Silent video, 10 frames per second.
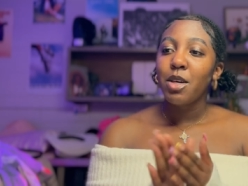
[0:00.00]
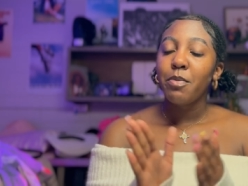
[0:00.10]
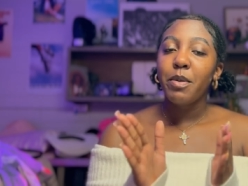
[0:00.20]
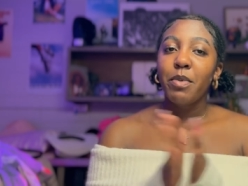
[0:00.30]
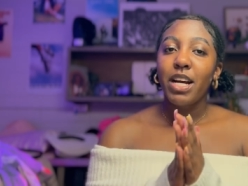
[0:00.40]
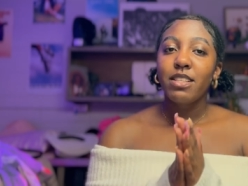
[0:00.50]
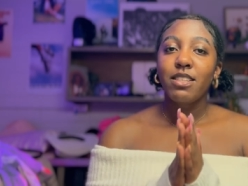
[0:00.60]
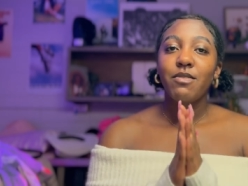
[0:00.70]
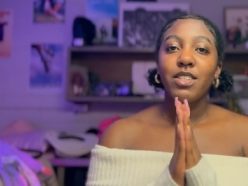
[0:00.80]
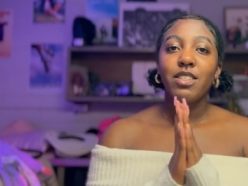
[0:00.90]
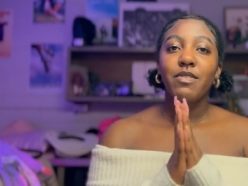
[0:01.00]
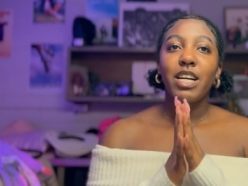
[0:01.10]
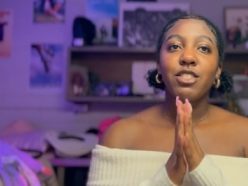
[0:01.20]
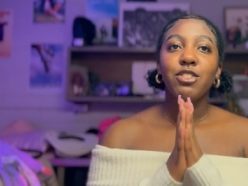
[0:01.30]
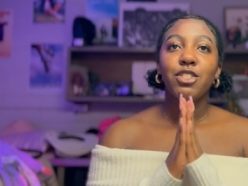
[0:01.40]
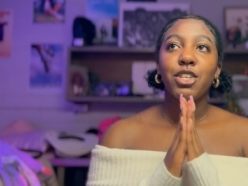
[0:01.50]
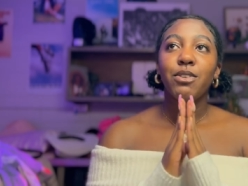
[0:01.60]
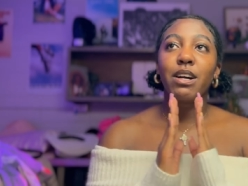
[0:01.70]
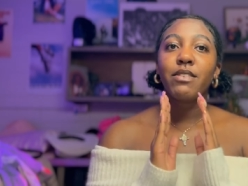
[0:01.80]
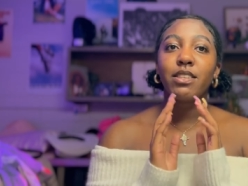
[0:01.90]
been practicing for this fashion show
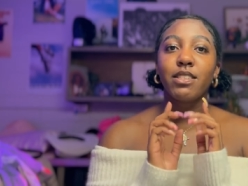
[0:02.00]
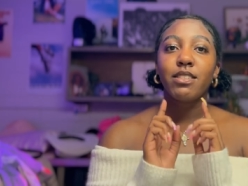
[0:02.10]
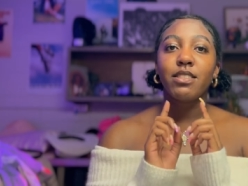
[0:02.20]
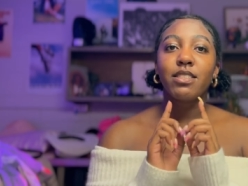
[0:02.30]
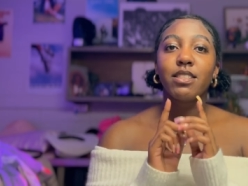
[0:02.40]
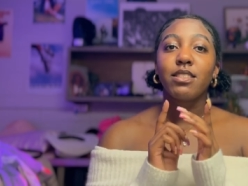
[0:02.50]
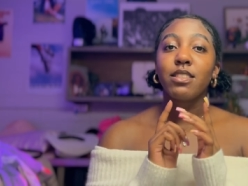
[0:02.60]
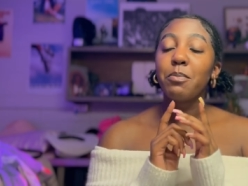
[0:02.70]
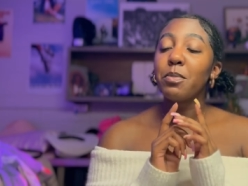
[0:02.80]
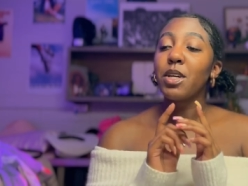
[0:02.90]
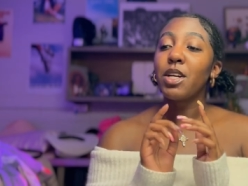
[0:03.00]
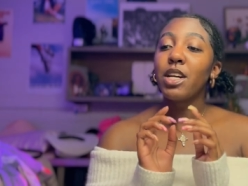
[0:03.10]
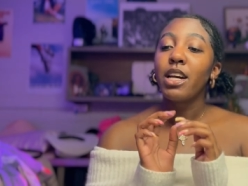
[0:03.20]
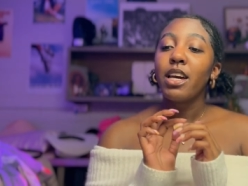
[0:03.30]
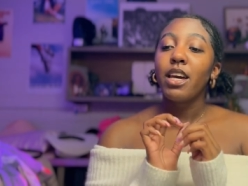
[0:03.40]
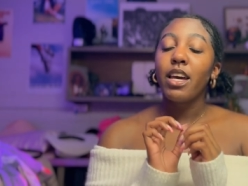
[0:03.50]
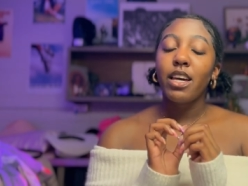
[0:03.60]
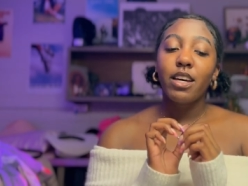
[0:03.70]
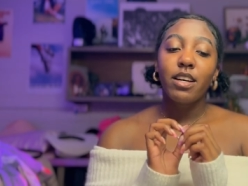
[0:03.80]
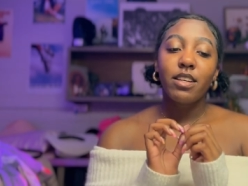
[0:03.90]
ever since December
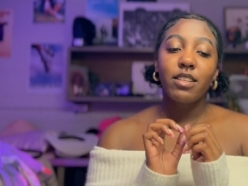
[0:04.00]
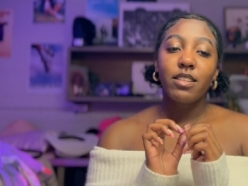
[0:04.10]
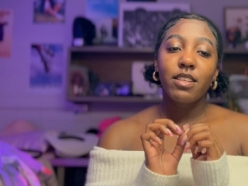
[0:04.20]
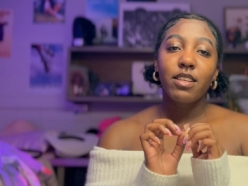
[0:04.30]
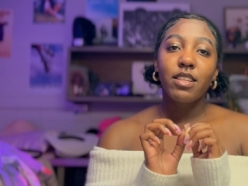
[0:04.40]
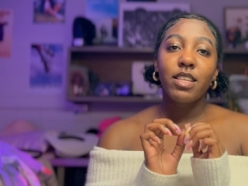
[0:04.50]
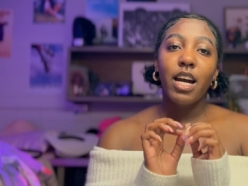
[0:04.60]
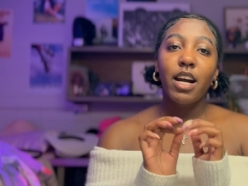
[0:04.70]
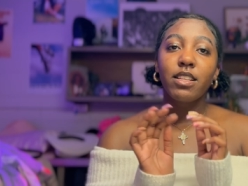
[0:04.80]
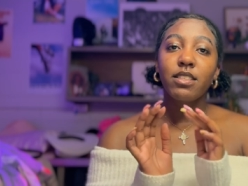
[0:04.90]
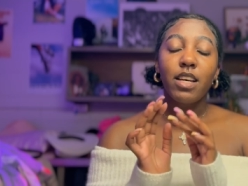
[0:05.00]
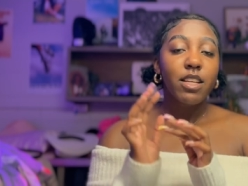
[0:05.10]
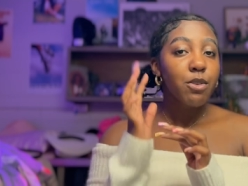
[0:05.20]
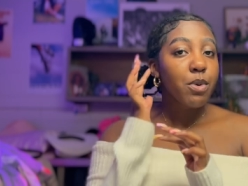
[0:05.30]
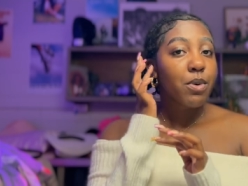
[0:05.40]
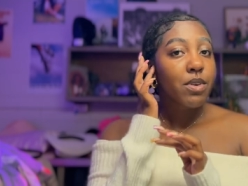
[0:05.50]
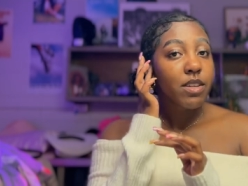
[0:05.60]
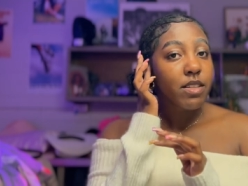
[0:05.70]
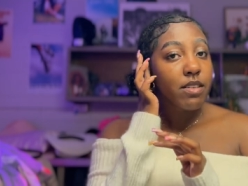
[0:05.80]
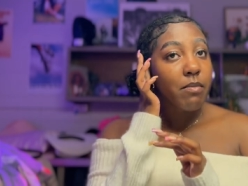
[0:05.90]
and yeah I decided to
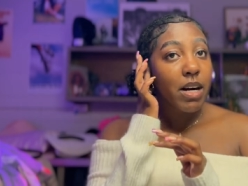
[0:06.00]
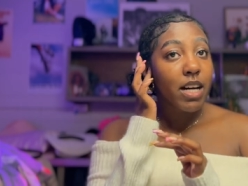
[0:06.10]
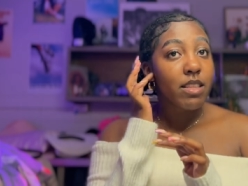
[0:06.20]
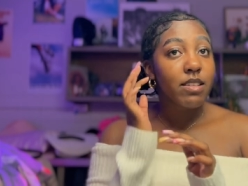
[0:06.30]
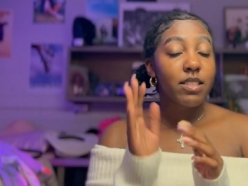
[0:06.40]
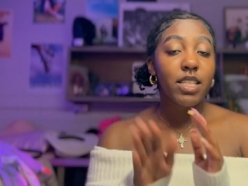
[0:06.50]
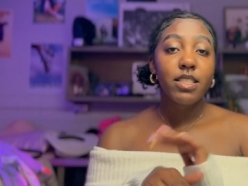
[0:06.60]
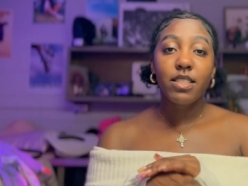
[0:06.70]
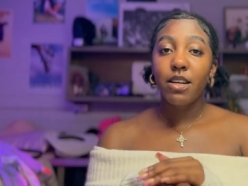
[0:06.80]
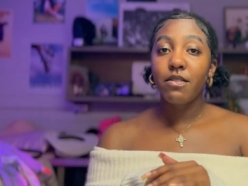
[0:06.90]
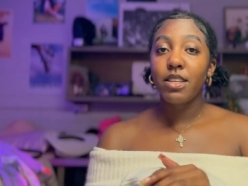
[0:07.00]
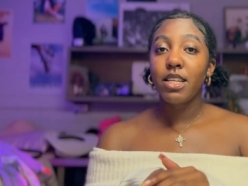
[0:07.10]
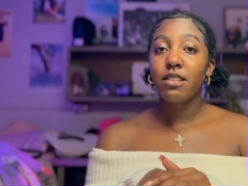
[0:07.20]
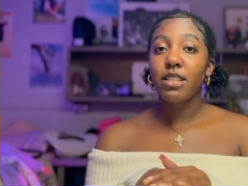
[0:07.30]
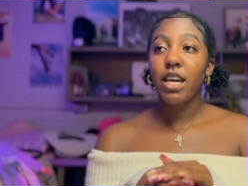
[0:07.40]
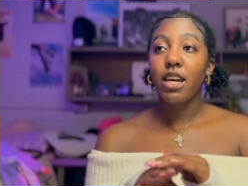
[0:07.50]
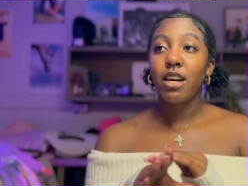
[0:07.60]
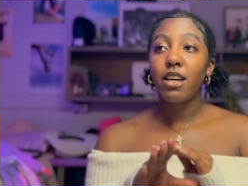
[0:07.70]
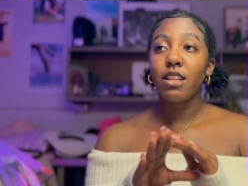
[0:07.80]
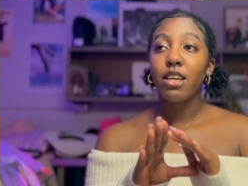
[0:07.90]
record some behind the scenes of it
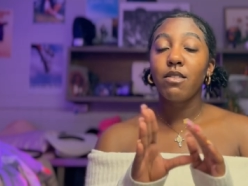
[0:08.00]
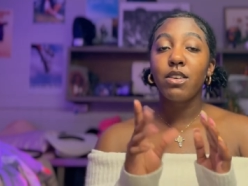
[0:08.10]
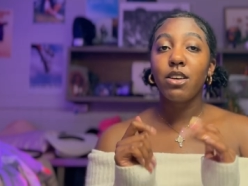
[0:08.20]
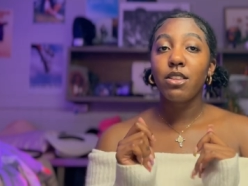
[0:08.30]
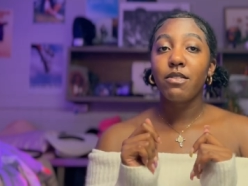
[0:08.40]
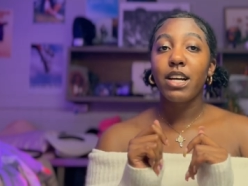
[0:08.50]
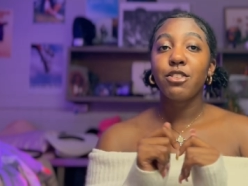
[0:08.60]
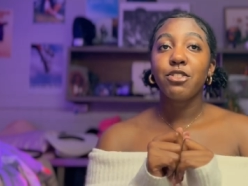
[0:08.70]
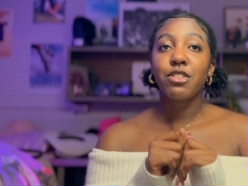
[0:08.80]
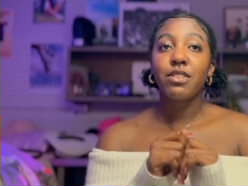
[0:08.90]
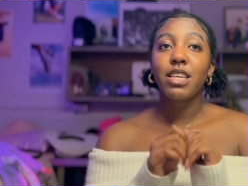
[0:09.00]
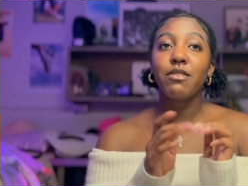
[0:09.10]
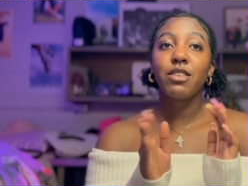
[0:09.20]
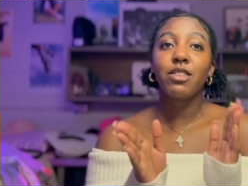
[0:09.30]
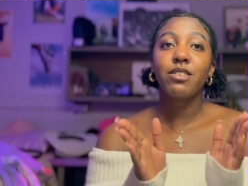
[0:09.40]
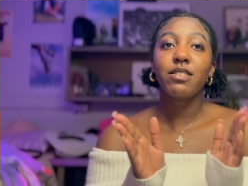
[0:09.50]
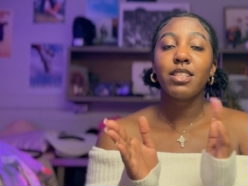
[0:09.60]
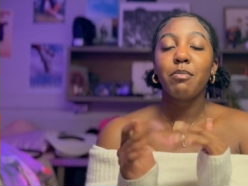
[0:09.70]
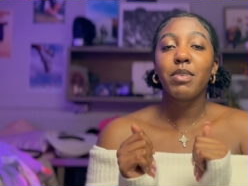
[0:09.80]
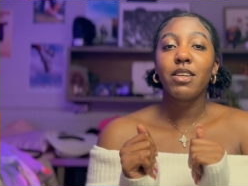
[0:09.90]
and give you all the fashion show to give you a little
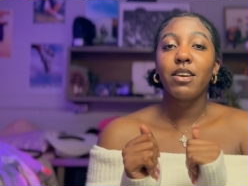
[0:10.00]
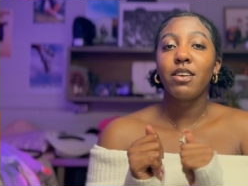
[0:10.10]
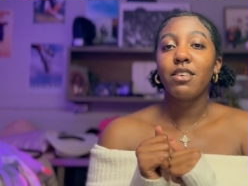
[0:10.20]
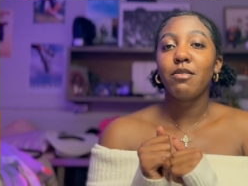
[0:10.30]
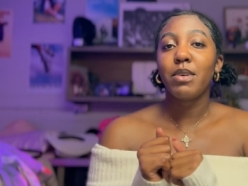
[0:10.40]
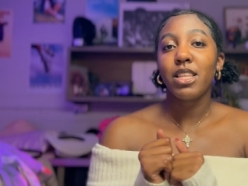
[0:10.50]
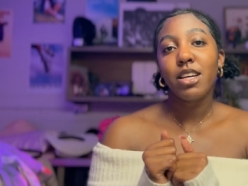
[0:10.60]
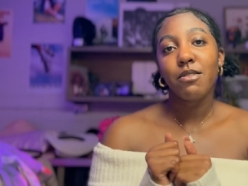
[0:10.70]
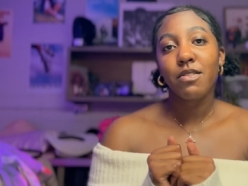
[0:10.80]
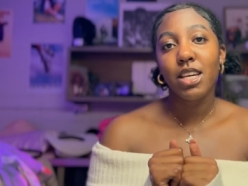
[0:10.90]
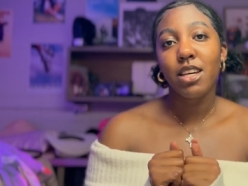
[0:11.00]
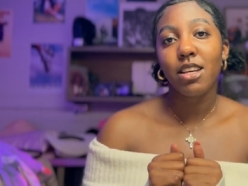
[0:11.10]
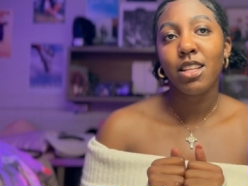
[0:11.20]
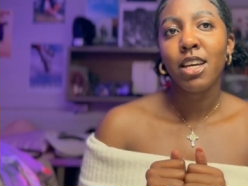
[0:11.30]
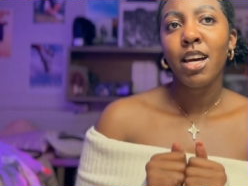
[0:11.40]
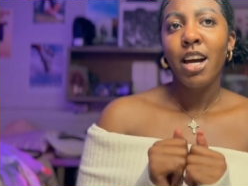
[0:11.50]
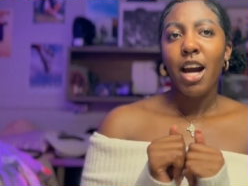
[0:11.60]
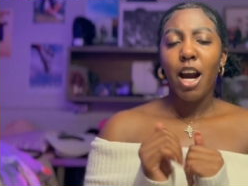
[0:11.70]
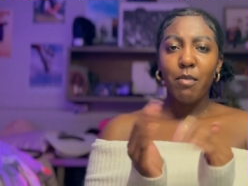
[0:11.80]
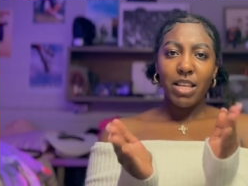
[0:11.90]
snippet of my life and
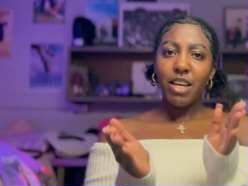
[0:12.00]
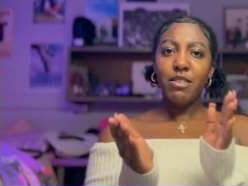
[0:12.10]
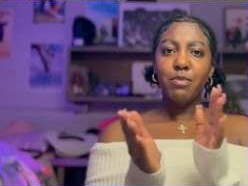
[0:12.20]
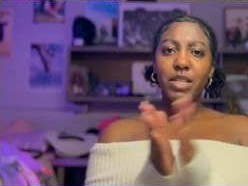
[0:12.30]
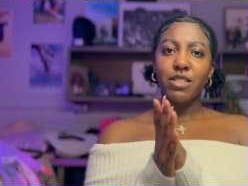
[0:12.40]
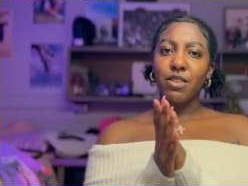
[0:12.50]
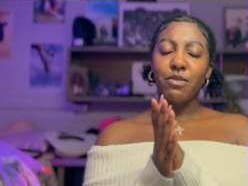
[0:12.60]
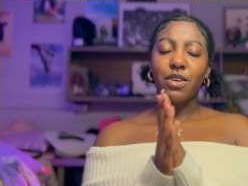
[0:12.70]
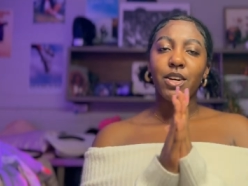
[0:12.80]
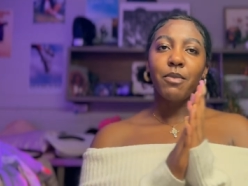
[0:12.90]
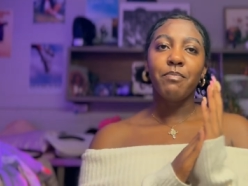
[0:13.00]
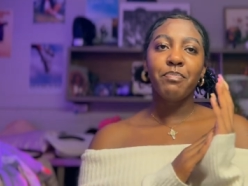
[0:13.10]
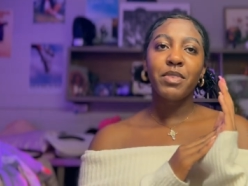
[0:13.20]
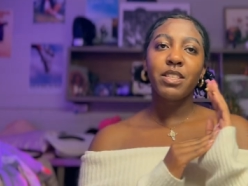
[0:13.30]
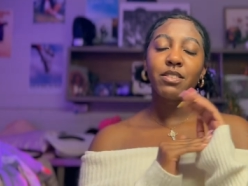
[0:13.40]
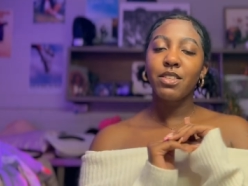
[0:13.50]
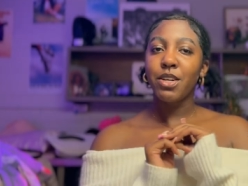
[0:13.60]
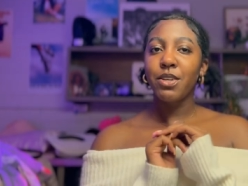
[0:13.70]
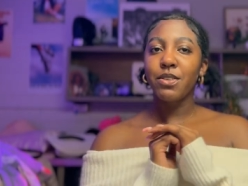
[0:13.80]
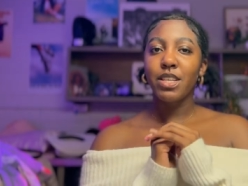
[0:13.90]
how my life's been so far
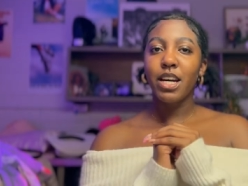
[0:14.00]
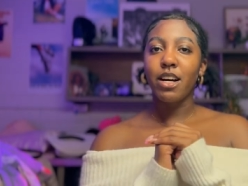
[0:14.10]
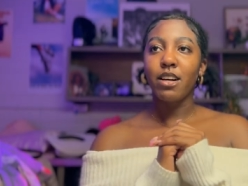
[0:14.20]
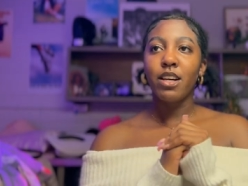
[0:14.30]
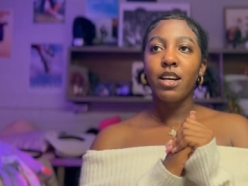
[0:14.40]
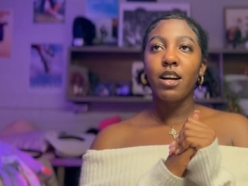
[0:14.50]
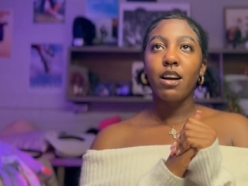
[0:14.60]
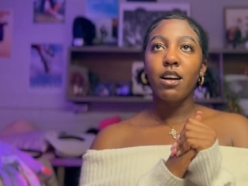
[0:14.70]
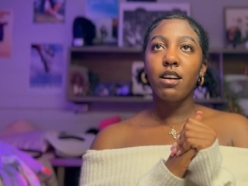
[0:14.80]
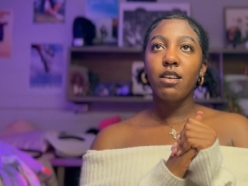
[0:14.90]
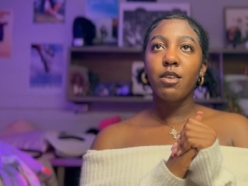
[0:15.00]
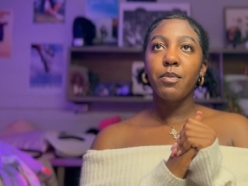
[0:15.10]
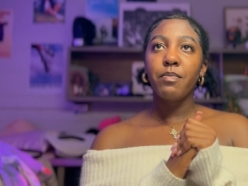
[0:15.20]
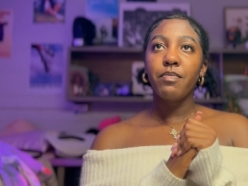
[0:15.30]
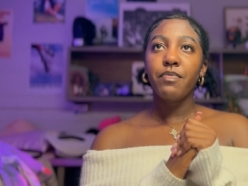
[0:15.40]
so yeah um